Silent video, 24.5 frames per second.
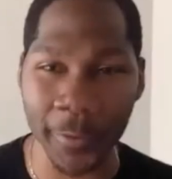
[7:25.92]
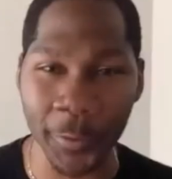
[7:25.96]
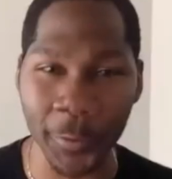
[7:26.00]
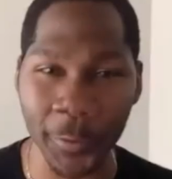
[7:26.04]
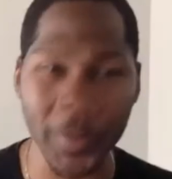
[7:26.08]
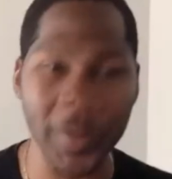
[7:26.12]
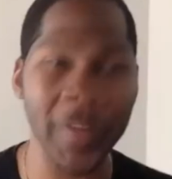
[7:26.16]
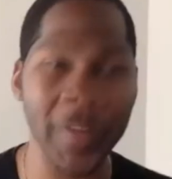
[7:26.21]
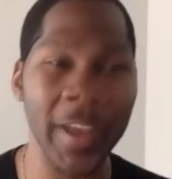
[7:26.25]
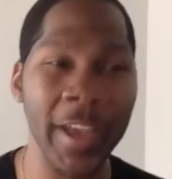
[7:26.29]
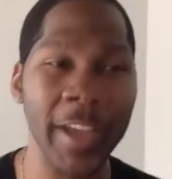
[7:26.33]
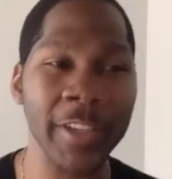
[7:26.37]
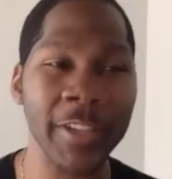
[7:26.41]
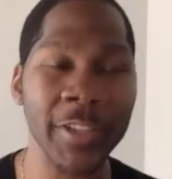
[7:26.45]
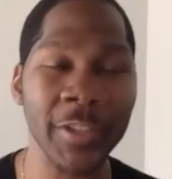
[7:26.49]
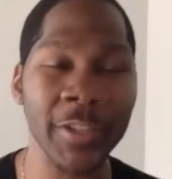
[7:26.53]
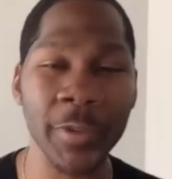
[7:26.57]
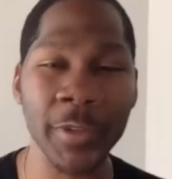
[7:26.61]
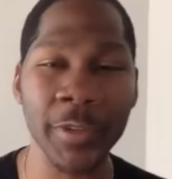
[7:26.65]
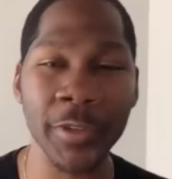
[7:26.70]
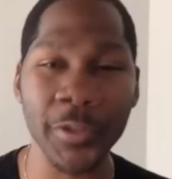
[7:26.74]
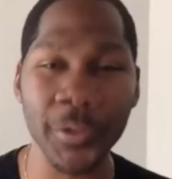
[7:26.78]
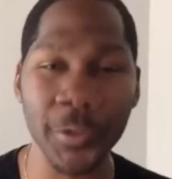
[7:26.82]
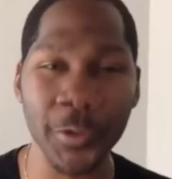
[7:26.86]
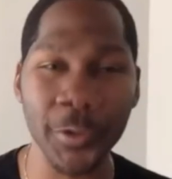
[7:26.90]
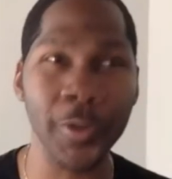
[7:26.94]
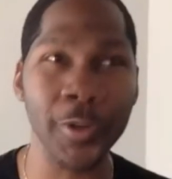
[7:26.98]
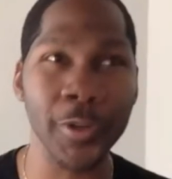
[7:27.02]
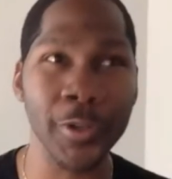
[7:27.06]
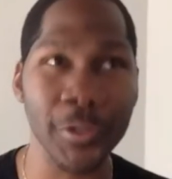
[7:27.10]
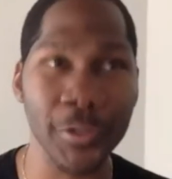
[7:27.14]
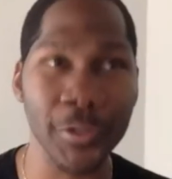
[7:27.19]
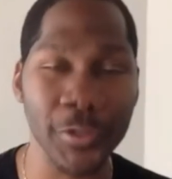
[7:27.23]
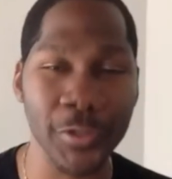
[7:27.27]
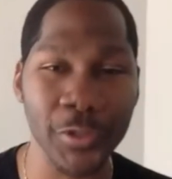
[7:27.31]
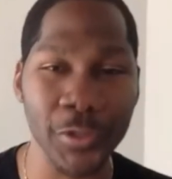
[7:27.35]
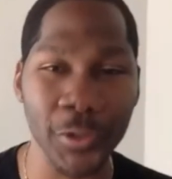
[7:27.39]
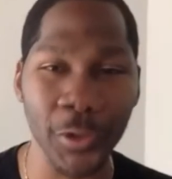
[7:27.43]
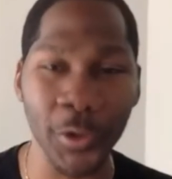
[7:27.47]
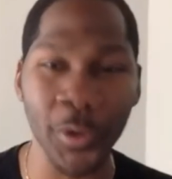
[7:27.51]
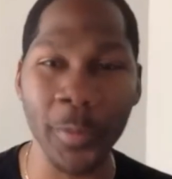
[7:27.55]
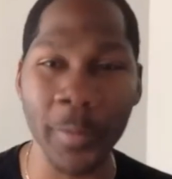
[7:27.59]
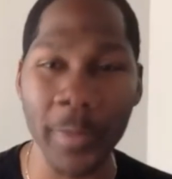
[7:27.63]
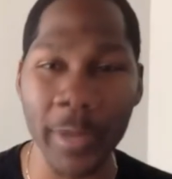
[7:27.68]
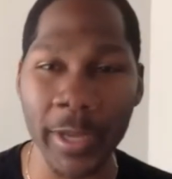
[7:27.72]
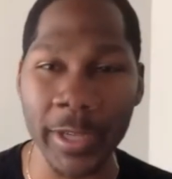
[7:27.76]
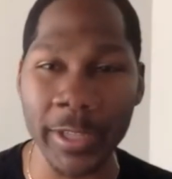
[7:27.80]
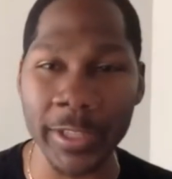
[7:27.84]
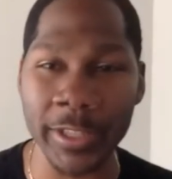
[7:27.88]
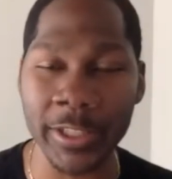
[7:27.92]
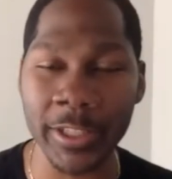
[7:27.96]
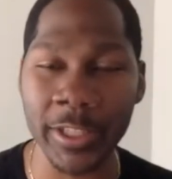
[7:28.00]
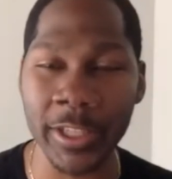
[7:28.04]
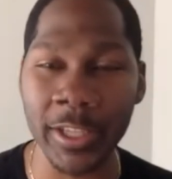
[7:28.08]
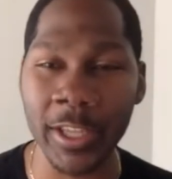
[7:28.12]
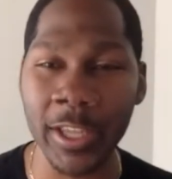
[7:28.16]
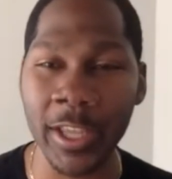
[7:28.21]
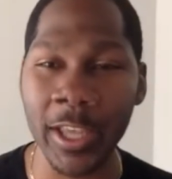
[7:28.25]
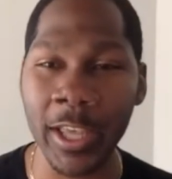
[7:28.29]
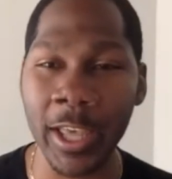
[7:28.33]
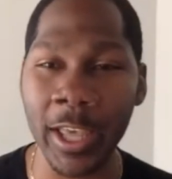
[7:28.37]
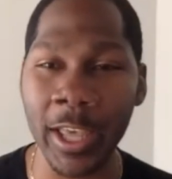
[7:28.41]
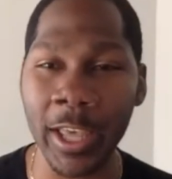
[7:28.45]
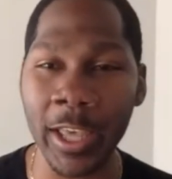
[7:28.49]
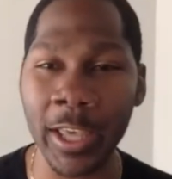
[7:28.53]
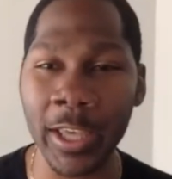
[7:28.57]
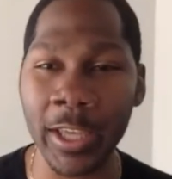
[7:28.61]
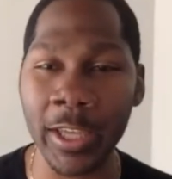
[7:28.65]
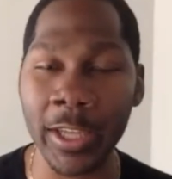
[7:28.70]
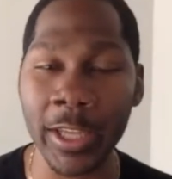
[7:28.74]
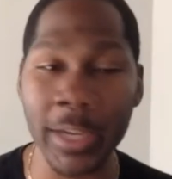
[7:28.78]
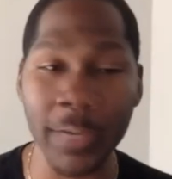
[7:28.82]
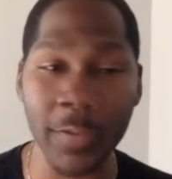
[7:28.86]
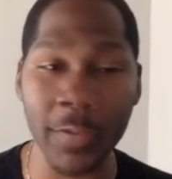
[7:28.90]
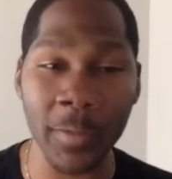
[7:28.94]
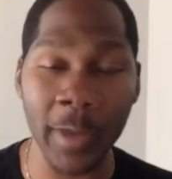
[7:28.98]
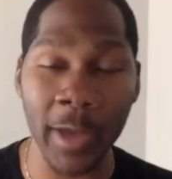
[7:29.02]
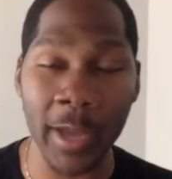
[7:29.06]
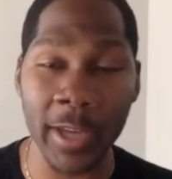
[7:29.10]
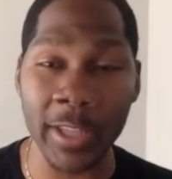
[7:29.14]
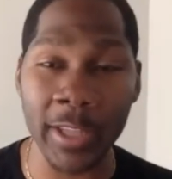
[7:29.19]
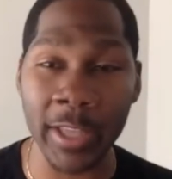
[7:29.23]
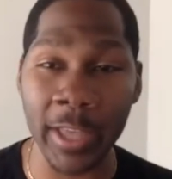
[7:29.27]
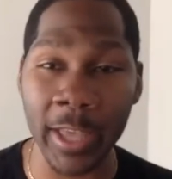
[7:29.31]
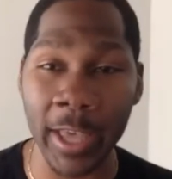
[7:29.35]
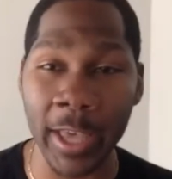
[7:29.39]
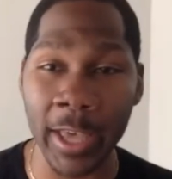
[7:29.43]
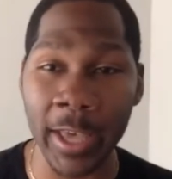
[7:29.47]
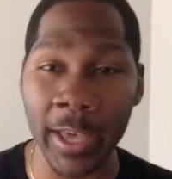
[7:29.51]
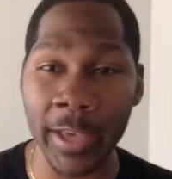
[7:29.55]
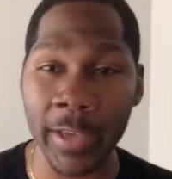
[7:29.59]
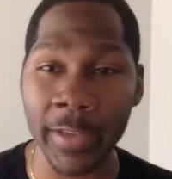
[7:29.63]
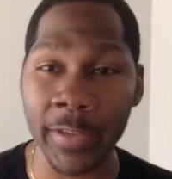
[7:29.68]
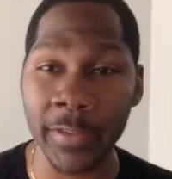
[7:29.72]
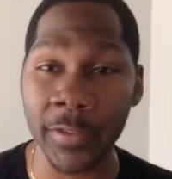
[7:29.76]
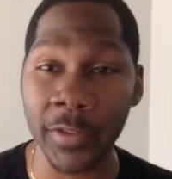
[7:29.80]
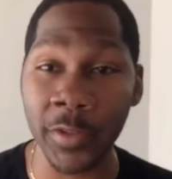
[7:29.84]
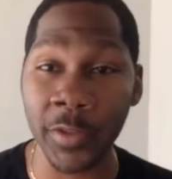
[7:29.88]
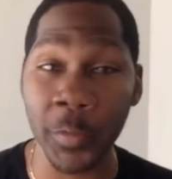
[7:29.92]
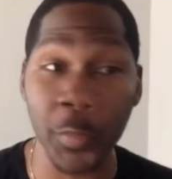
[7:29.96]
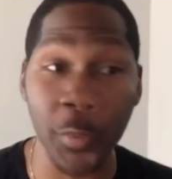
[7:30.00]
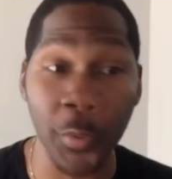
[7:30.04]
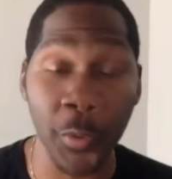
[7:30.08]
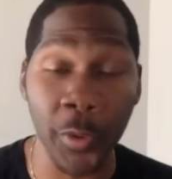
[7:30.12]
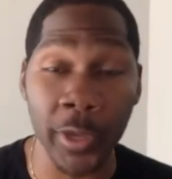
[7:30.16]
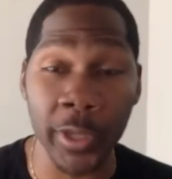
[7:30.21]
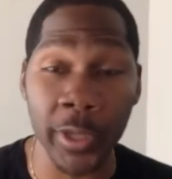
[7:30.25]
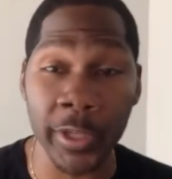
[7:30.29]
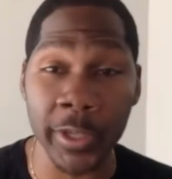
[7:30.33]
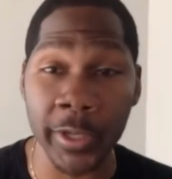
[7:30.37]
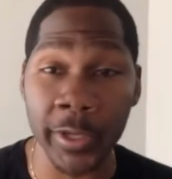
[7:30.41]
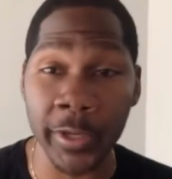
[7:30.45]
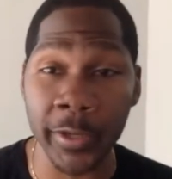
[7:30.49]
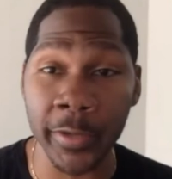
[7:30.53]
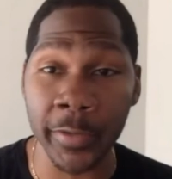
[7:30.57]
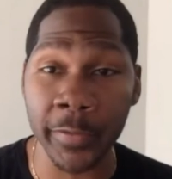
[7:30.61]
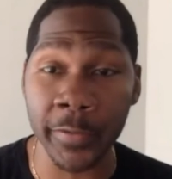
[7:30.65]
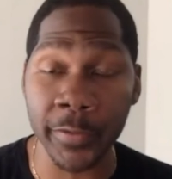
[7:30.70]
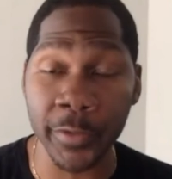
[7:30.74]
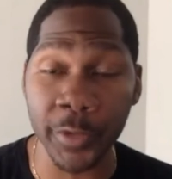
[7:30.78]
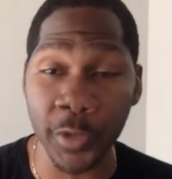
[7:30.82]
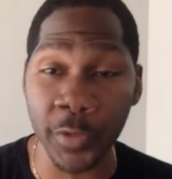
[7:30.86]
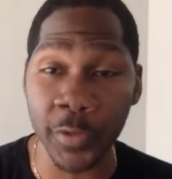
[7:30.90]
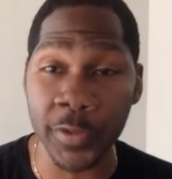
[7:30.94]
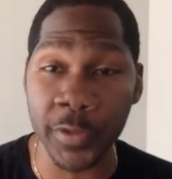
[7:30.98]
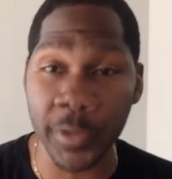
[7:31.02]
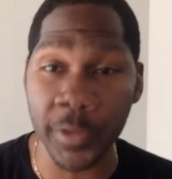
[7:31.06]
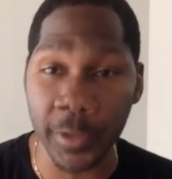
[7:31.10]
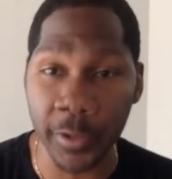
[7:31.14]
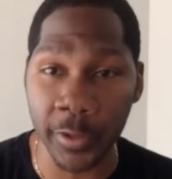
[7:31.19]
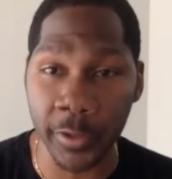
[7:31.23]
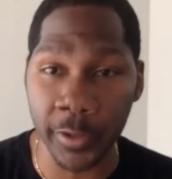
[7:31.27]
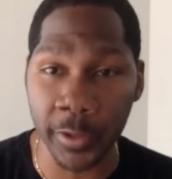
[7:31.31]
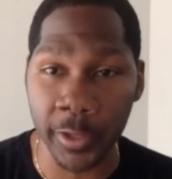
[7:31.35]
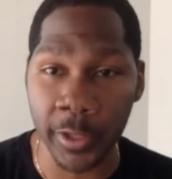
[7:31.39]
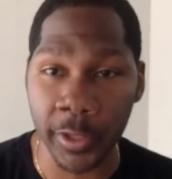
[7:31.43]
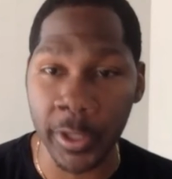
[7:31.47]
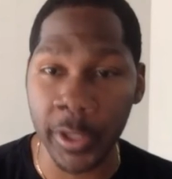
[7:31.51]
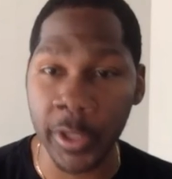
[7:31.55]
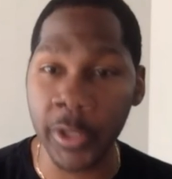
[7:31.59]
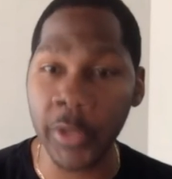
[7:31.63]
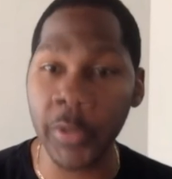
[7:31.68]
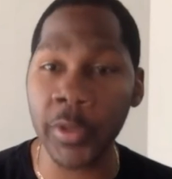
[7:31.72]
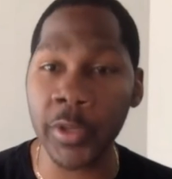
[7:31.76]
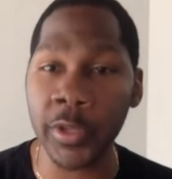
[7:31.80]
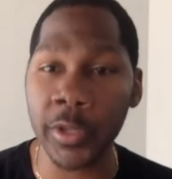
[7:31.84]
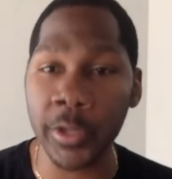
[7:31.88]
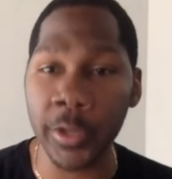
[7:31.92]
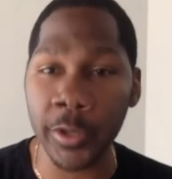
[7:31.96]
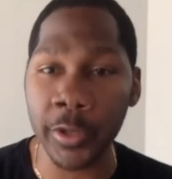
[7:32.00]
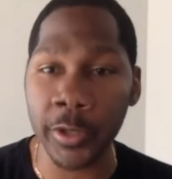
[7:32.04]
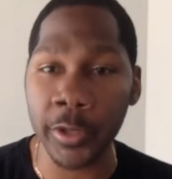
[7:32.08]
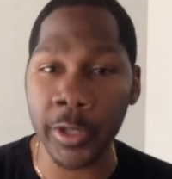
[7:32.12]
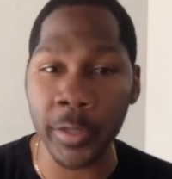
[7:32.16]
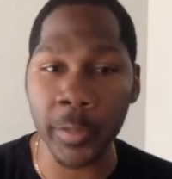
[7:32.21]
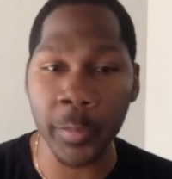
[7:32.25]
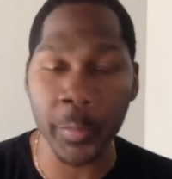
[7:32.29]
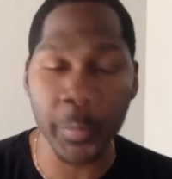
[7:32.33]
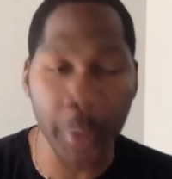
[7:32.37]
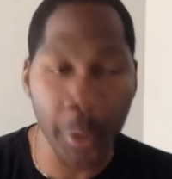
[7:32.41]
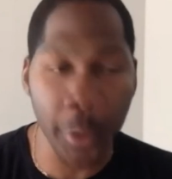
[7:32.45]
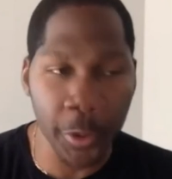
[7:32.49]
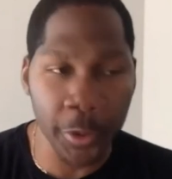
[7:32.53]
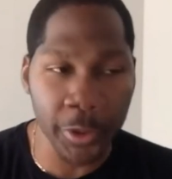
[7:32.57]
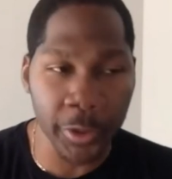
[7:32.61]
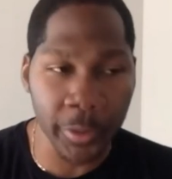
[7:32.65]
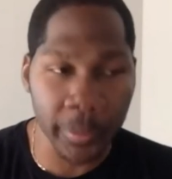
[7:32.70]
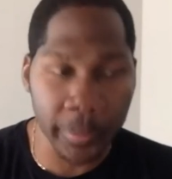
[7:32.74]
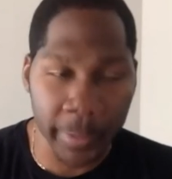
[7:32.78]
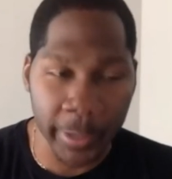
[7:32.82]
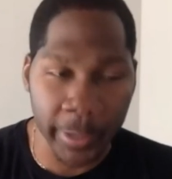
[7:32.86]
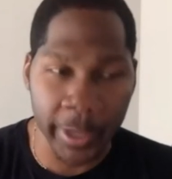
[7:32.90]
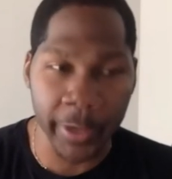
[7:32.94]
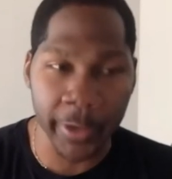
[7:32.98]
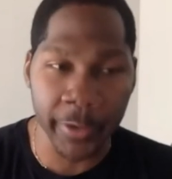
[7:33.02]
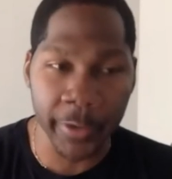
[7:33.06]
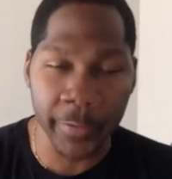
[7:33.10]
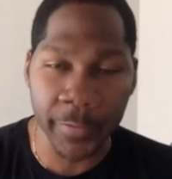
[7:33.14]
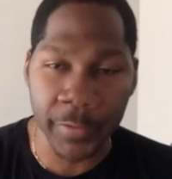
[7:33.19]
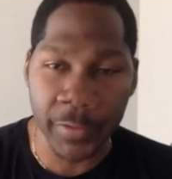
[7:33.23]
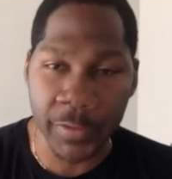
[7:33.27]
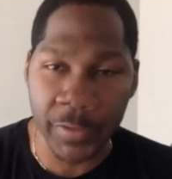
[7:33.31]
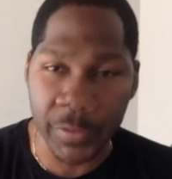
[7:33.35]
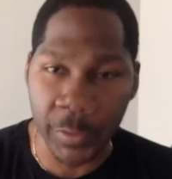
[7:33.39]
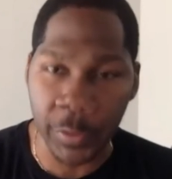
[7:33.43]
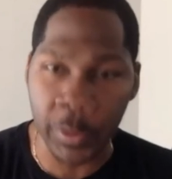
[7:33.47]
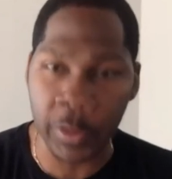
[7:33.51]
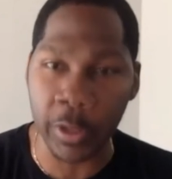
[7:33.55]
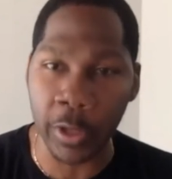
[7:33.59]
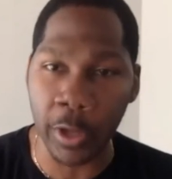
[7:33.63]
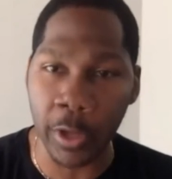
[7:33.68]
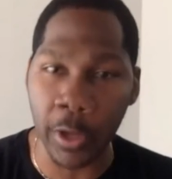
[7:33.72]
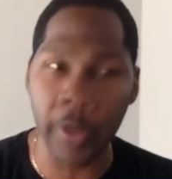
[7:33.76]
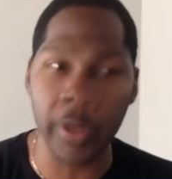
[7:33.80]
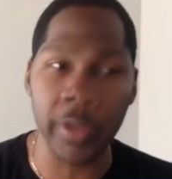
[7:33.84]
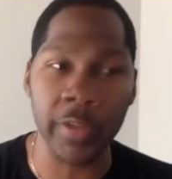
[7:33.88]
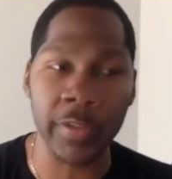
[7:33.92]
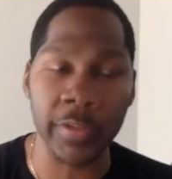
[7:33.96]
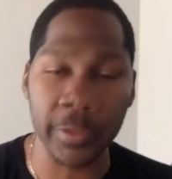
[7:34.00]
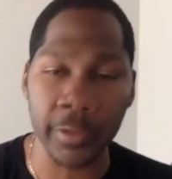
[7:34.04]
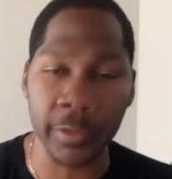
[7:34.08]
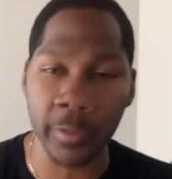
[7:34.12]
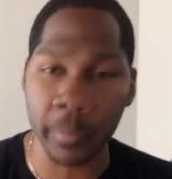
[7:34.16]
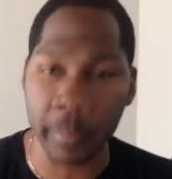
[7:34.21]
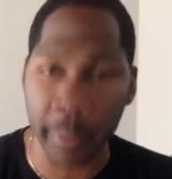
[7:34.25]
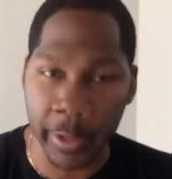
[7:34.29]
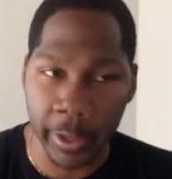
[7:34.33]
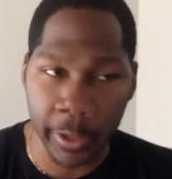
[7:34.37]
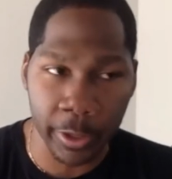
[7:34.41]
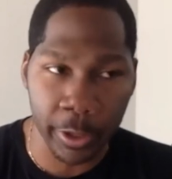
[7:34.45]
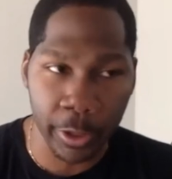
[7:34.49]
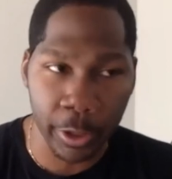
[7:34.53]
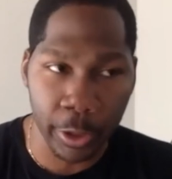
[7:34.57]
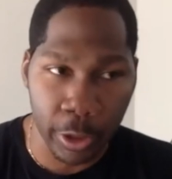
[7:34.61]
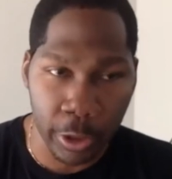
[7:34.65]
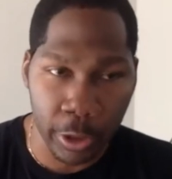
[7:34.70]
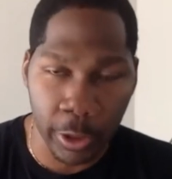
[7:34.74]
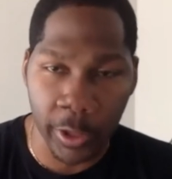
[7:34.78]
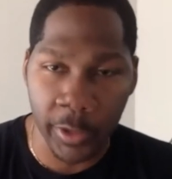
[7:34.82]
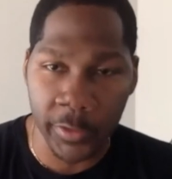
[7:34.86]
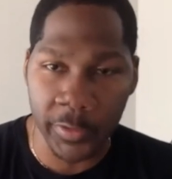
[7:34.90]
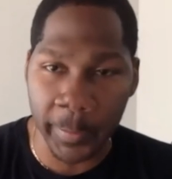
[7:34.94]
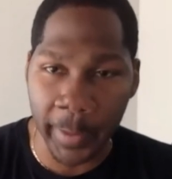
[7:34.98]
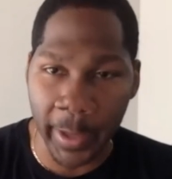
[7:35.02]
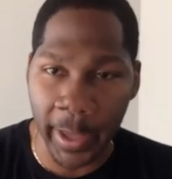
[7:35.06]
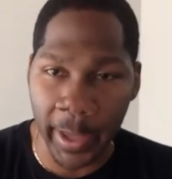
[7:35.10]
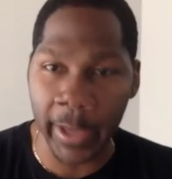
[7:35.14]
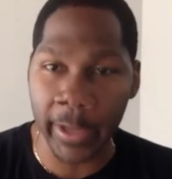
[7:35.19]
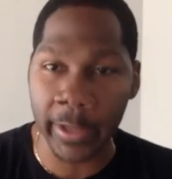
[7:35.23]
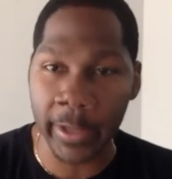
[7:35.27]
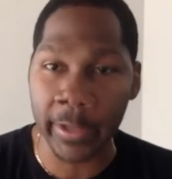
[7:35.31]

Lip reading: We've had to endure so much, and everybody has the point of no return. You can only poke the bear for so long until the bear claws back.